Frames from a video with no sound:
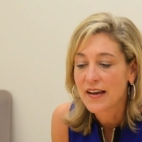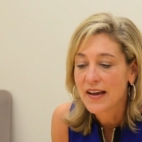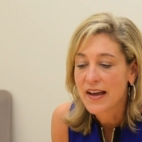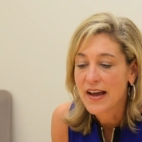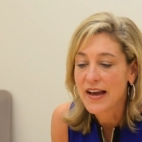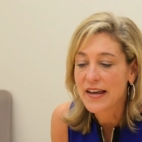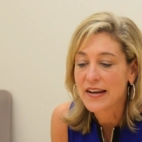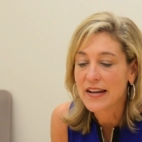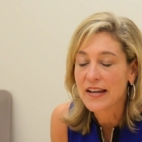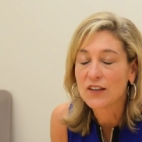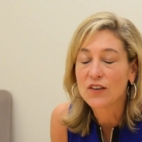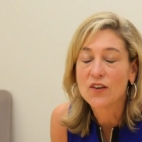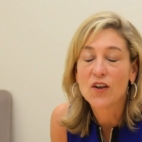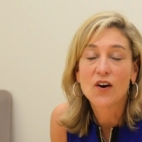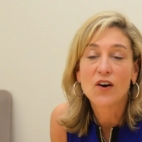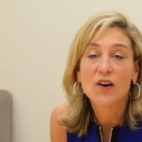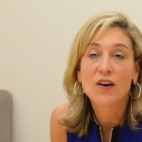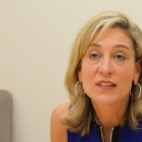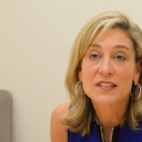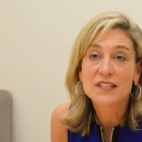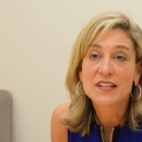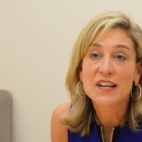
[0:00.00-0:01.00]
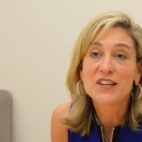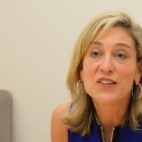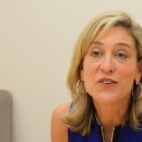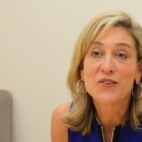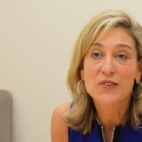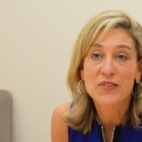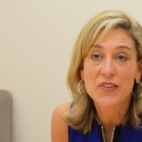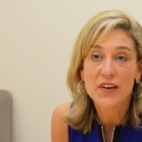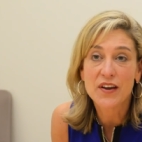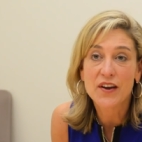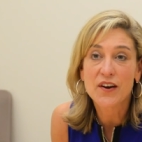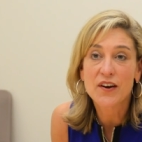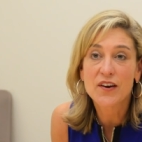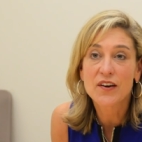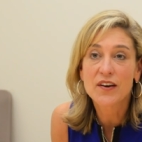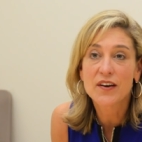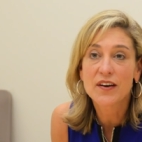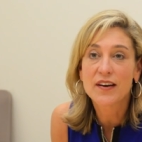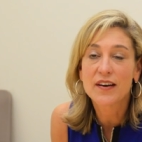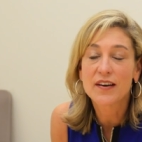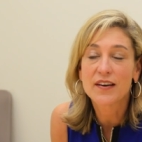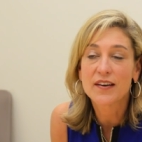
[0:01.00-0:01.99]
Had a long tenure
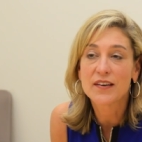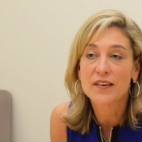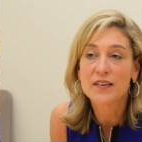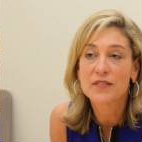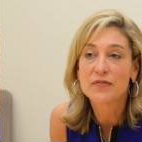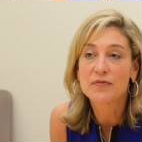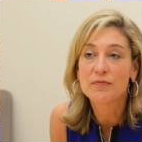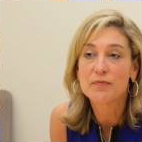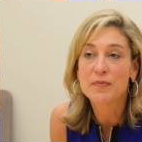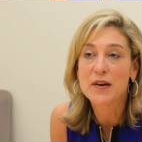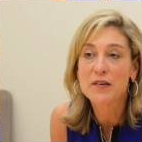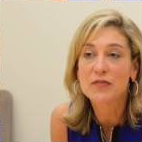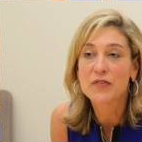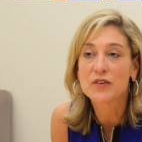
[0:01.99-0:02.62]
there. My